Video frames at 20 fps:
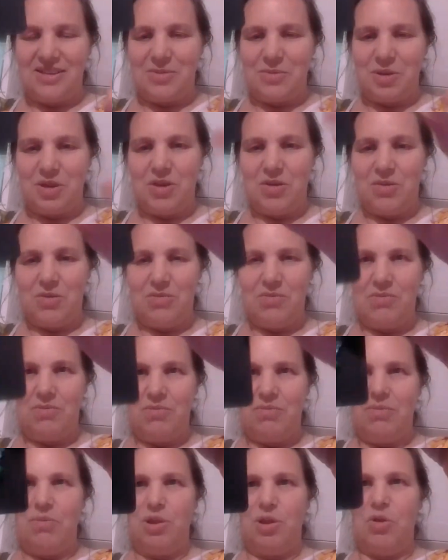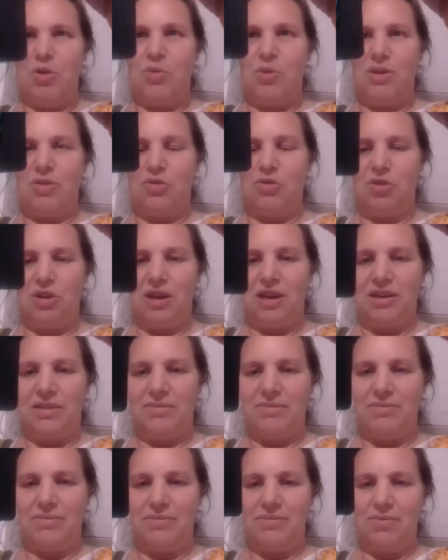cute blue and green
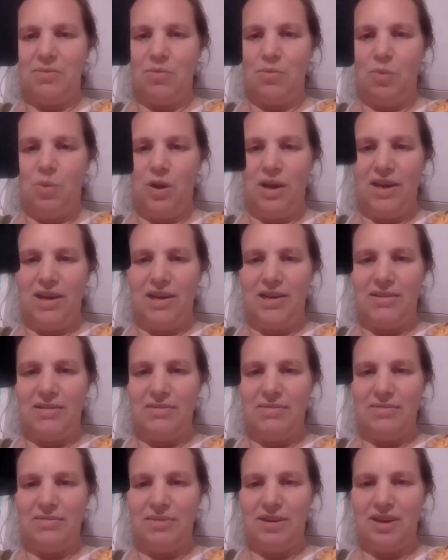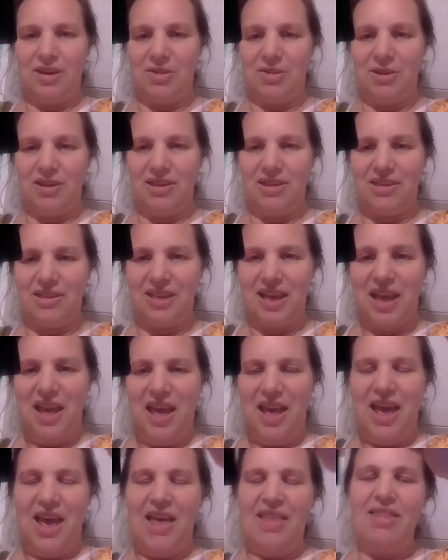weed earrings,
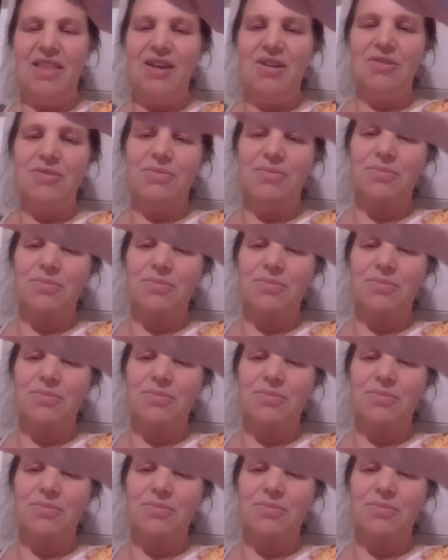and they're